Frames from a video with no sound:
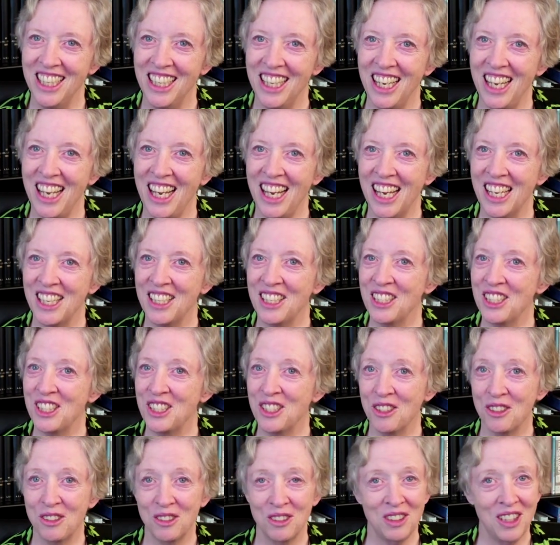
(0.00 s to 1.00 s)
and
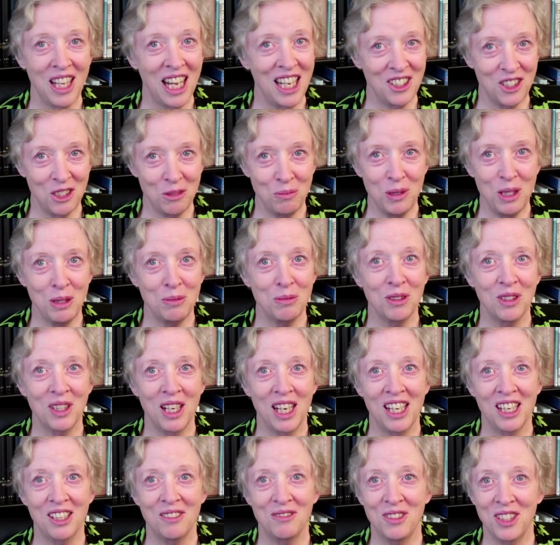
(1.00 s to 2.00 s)
lots of people
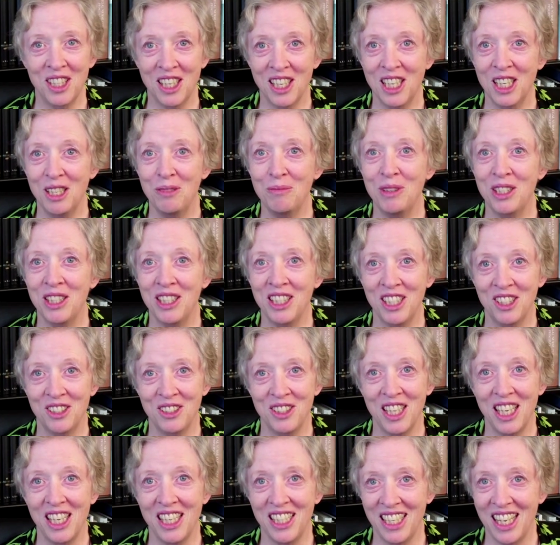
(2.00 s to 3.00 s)
have time in their
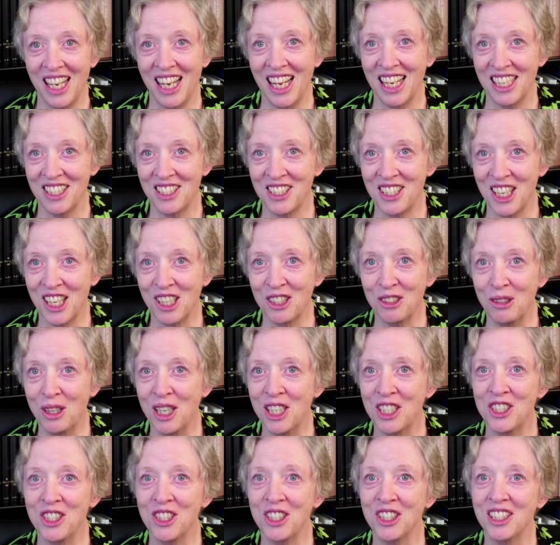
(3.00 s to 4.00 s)
day to ask that
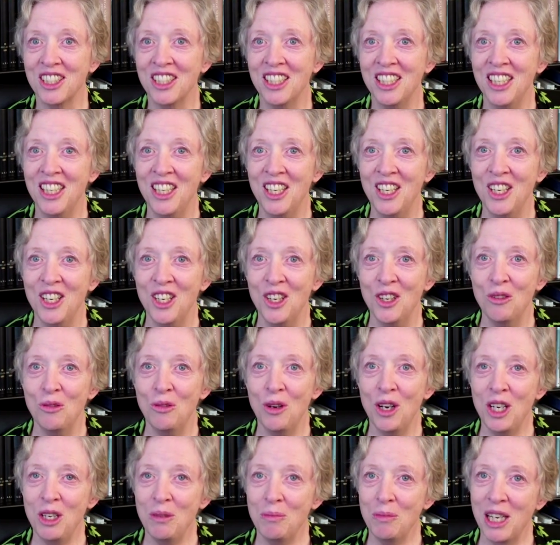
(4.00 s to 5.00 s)
question.
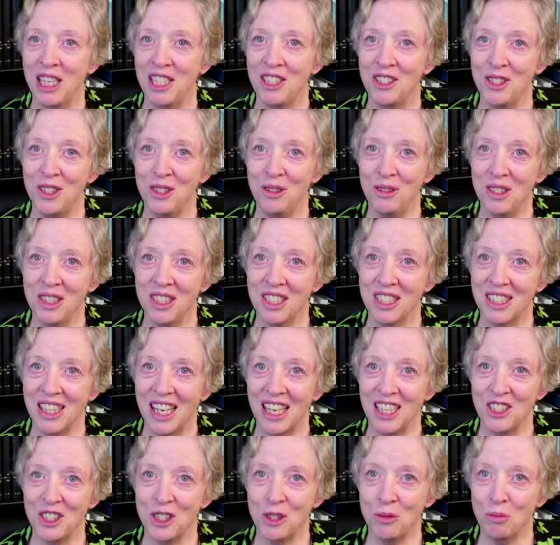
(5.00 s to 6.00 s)
One of my students
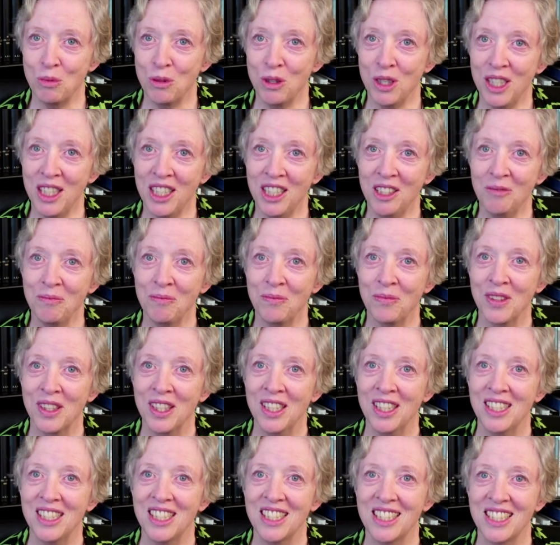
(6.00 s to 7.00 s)
last spring
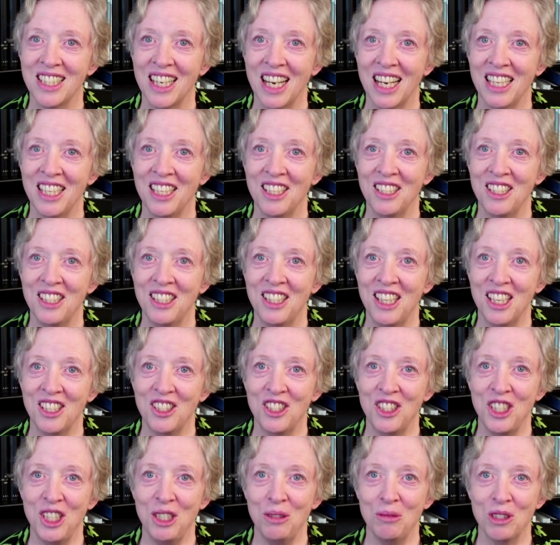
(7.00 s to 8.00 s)
decided that
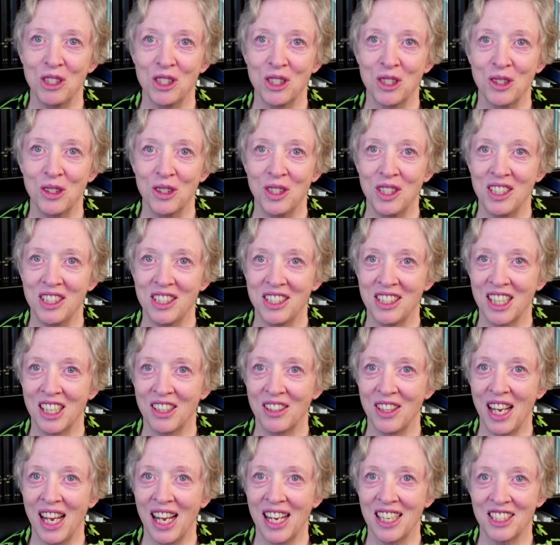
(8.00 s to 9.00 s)
she was going to
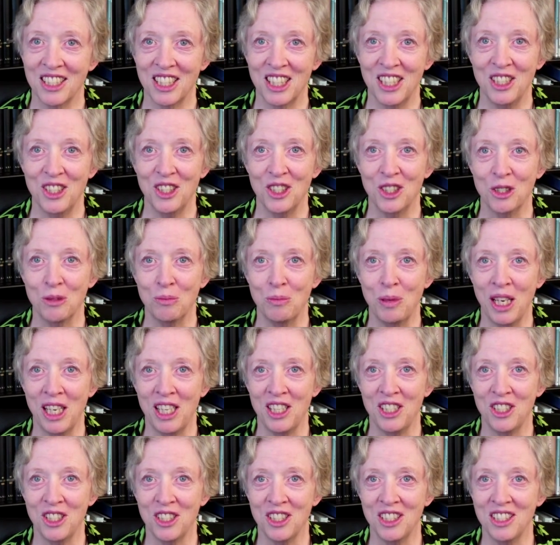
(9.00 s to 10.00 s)
start asking her
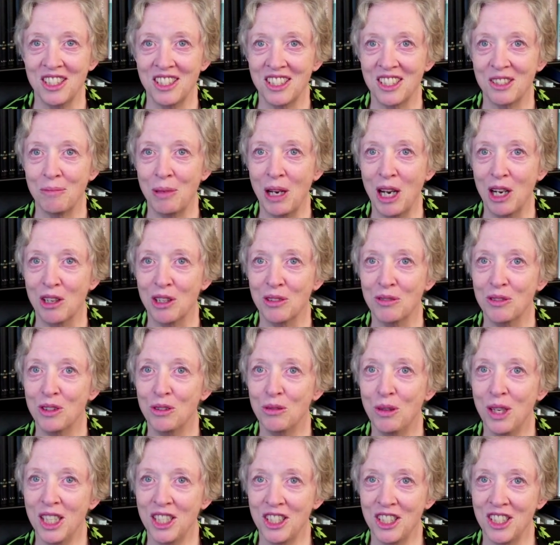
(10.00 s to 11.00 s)
patients powerful
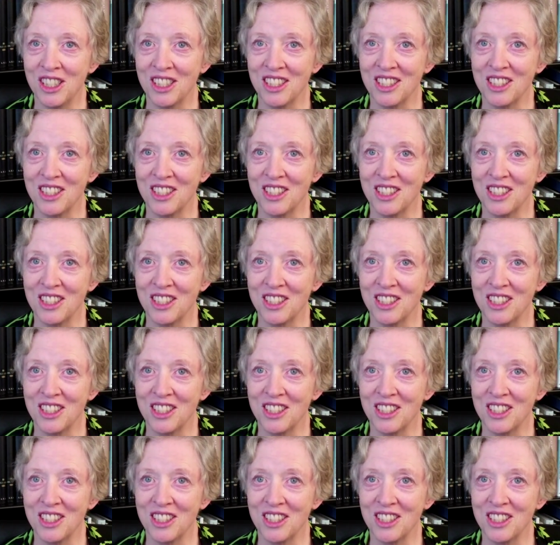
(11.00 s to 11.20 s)
questions.